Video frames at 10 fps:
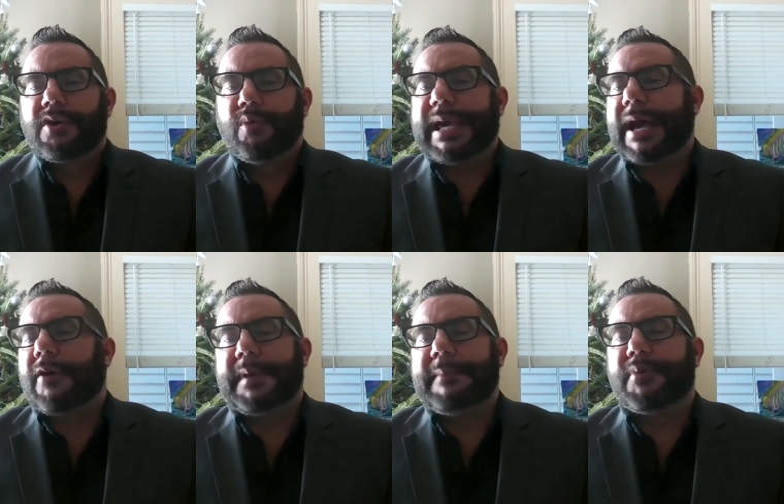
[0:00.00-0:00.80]
We
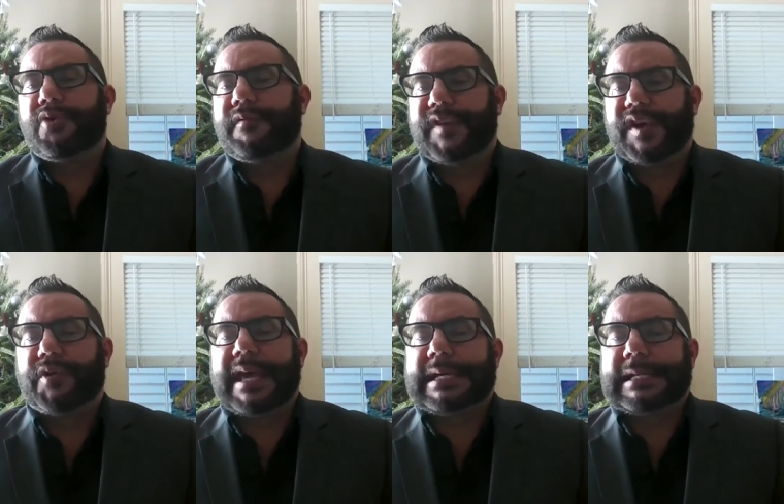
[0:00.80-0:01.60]
help people who feel
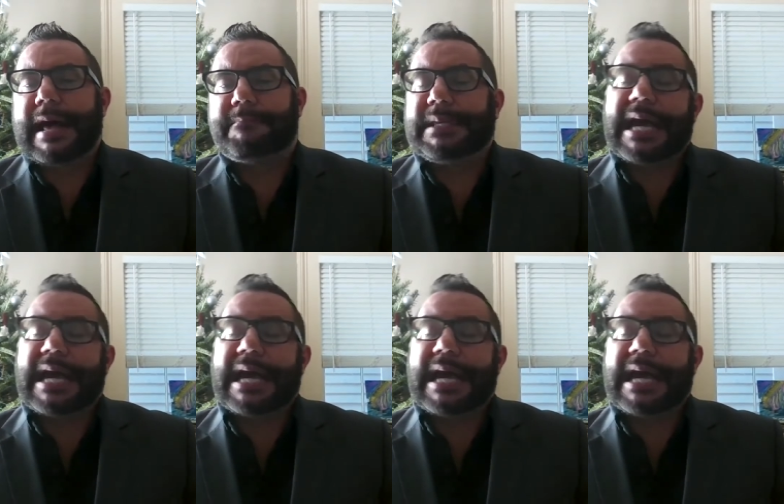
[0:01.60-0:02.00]
they cannot be